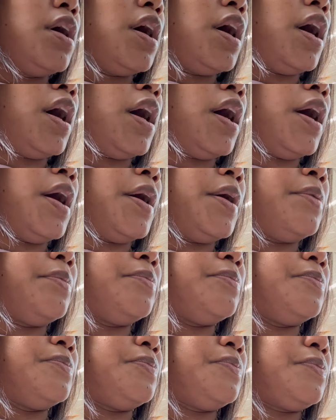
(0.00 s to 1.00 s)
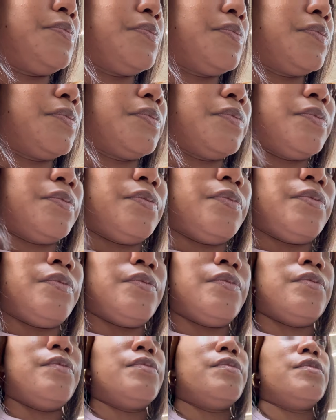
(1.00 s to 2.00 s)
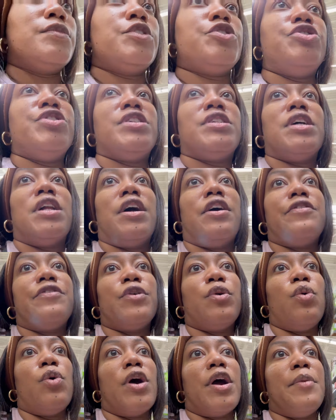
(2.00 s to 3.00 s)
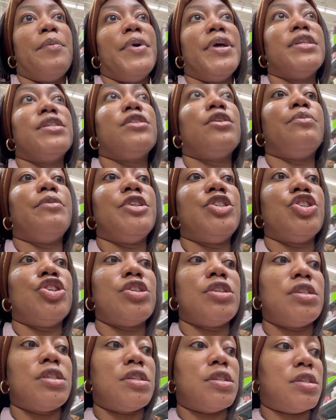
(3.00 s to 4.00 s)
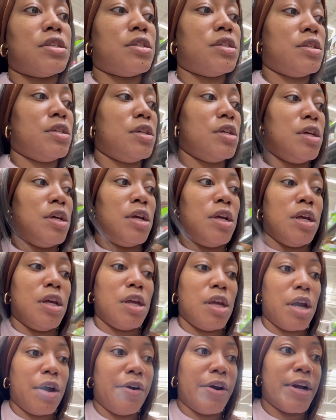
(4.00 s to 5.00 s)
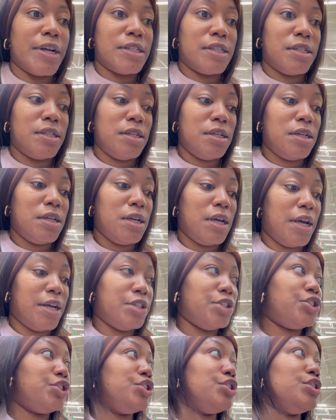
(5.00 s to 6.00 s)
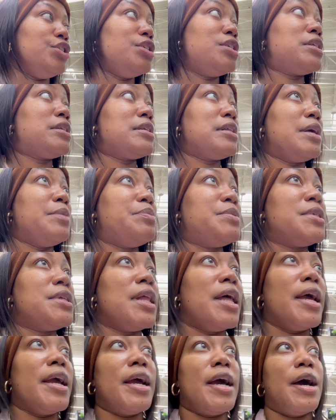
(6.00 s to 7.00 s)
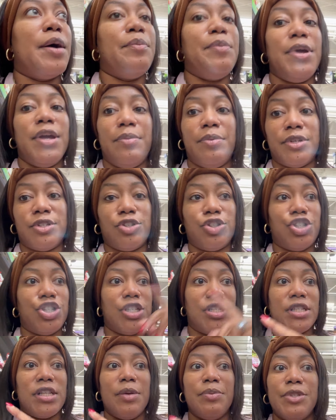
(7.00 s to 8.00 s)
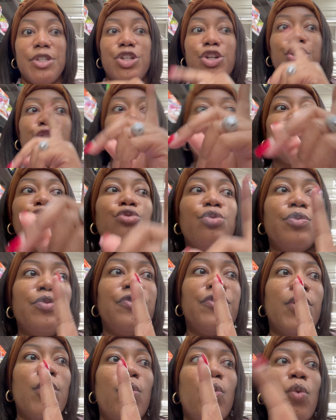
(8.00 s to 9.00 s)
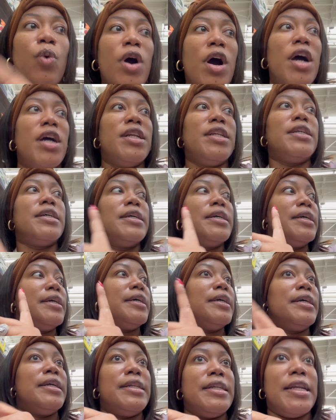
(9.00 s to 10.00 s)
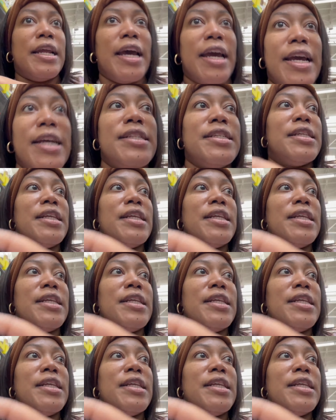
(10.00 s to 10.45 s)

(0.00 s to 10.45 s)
Crystal um chris tell her go bed so me just gave her tea and she slept like a baby so she slept in her room for one night